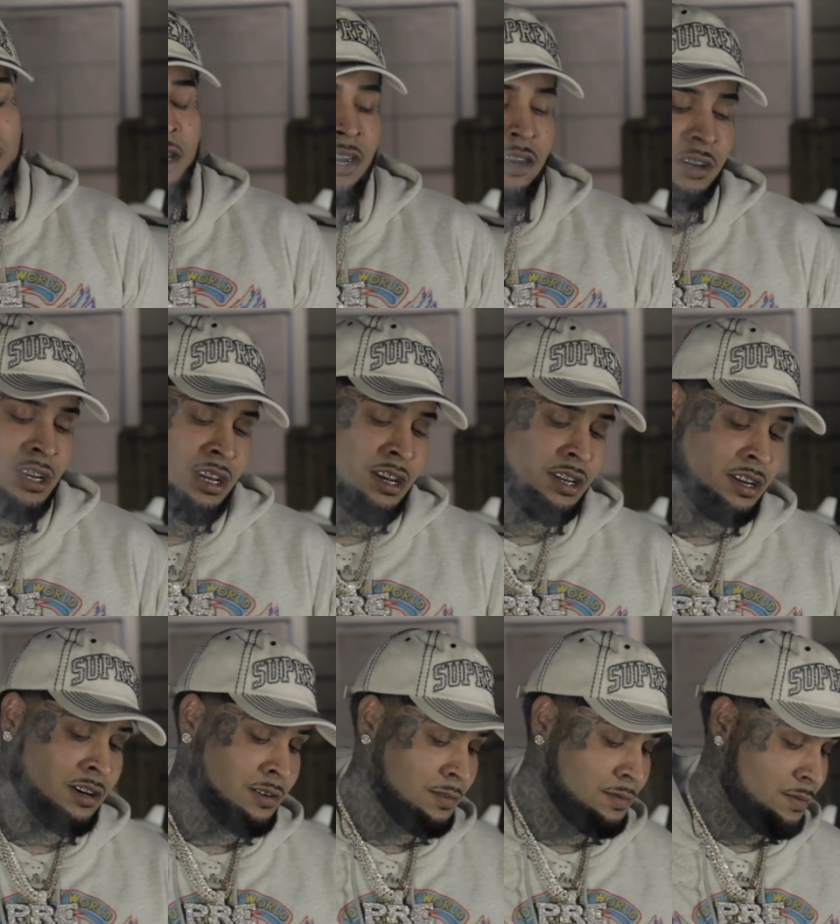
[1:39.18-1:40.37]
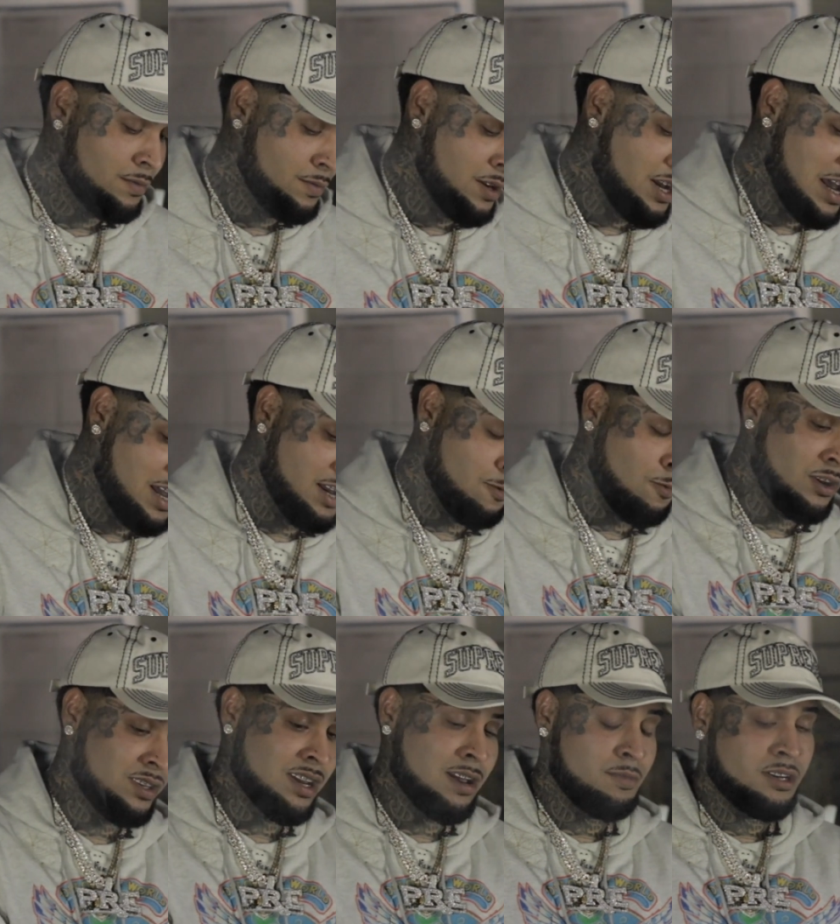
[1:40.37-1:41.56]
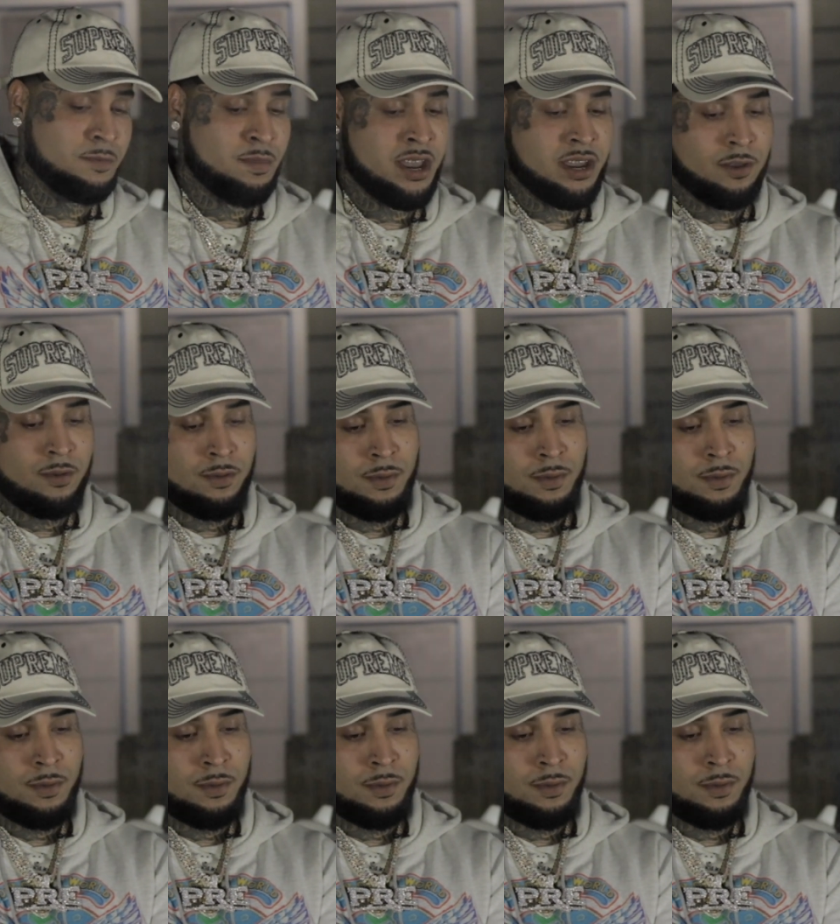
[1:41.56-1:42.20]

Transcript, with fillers: Yeah, yeah, yeah. He got hit one time in his back.